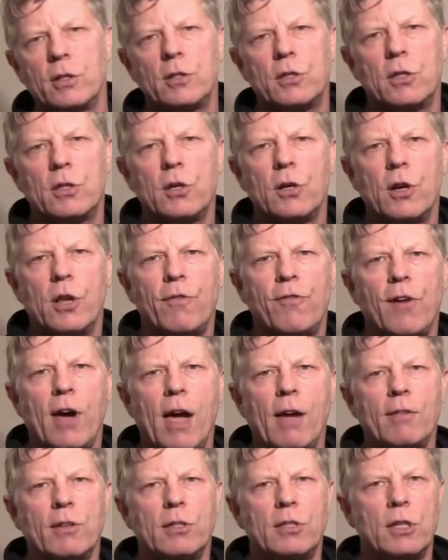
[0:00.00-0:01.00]
It's
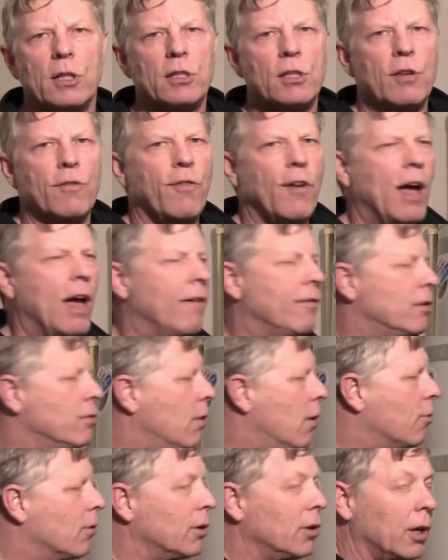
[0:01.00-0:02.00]
35 to 65 is
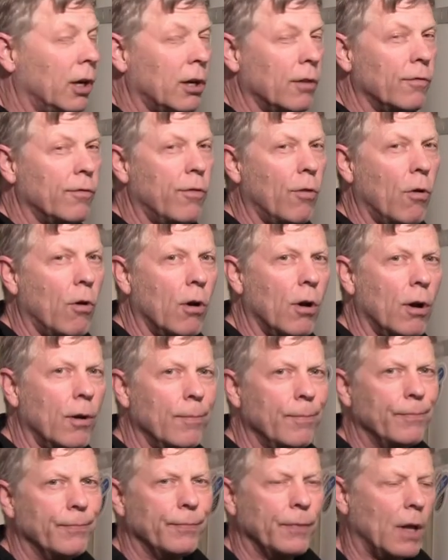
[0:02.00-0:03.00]
what we're looking for
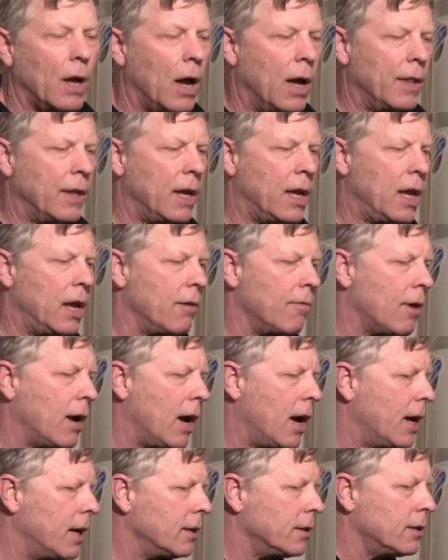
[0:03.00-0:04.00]
on the heat
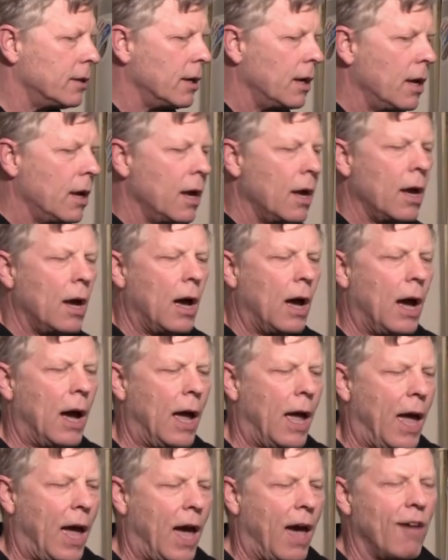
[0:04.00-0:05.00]
rise.
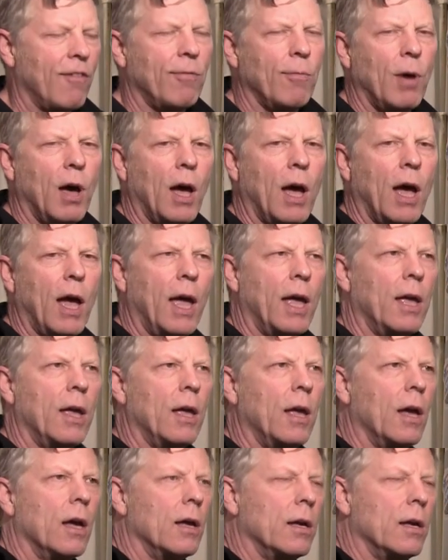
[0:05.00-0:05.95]
I have my